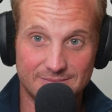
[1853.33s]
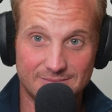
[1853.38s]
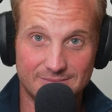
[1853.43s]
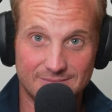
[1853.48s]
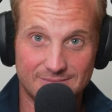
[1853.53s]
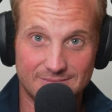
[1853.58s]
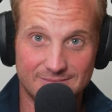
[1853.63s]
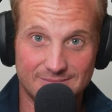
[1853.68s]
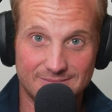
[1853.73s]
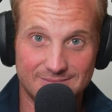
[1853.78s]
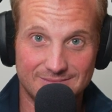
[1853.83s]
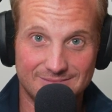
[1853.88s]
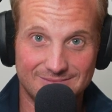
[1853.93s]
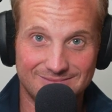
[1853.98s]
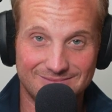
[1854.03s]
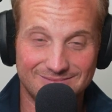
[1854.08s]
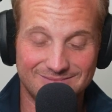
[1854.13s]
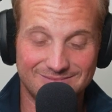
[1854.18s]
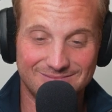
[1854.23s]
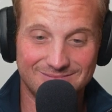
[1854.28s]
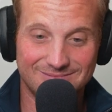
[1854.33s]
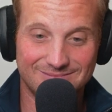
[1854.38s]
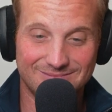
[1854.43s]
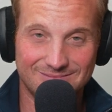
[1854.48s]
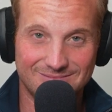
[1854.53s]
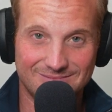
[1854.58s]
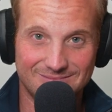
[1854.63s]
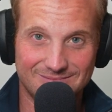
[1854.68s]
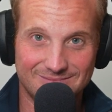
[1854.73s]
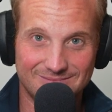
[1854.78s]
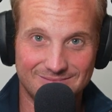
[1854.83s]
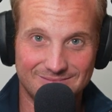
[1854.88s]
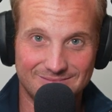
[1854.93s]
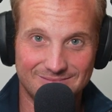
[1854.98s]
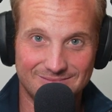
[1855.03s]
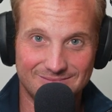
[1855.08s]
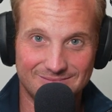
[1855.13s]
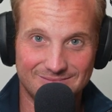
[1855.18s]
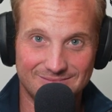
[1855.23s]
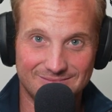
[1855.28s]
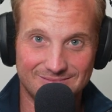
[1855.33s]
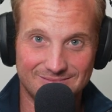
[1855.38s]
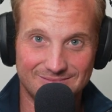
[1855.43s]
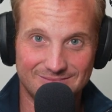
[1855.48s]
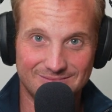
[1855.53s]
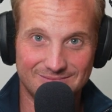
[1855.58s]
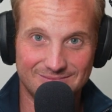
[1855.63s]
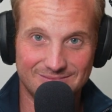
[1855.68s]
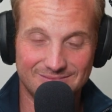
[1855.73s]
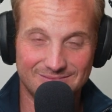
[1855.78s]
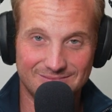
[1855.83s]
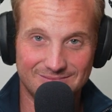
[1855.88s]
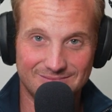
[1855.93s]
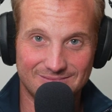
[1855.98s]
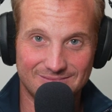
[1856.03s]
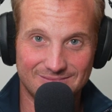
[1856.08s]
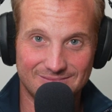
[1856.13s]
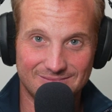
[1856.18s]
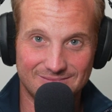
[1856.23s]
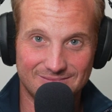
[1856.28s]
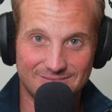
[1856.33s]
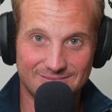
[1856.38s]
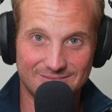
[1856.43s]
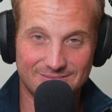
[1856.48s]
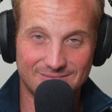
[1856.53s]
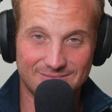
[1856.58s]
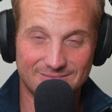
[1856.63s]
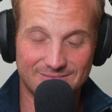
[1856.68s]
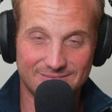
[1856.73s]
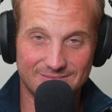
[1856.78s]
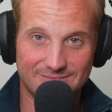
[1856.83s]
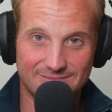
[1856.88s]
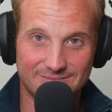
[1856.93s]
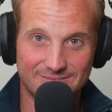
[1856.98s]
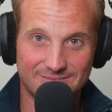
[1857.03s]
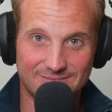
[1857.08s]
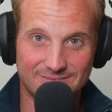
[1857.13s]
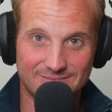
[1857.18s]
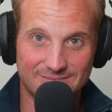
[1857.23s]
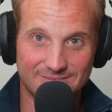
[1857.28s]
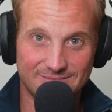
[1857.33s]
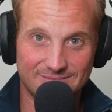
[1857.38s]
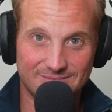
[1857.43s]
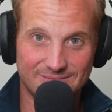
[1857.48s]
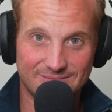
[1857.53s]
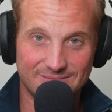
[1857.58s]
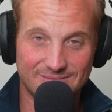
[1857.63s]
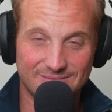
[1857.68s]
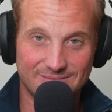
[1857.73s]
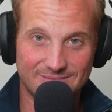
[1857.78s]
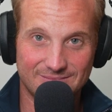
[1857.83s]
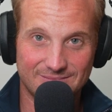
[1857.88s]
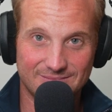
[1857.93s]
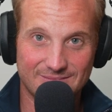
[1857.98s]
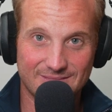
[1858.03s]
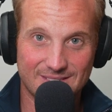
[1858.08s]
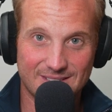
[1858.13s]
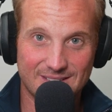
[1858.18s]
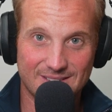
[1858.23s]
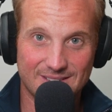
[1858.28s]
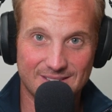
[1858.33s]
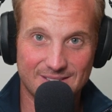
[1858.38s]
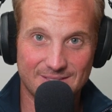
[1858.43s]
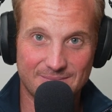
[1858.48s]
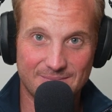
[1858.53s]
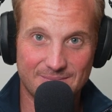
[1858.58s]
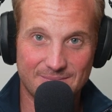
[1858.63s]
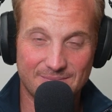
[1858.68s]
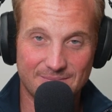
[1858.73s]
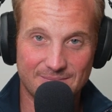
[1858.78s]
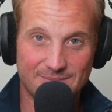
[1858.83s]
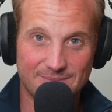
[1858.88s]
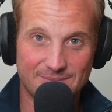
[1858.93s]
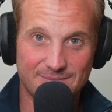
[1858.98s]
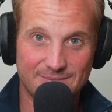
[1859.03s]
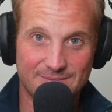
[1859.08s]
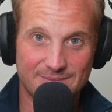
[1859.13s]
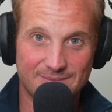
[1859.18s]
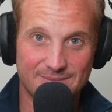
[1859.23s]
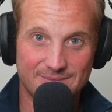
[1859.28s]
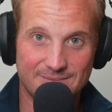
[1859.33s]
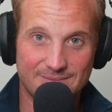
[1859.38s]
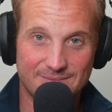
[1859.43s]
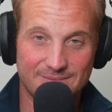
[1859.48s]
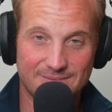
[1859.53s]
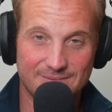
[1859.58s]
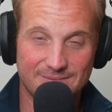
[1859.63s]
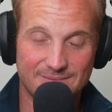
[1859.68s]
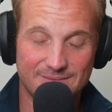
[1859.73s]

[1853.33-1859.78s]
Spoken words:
No words are spoken by the person on screen.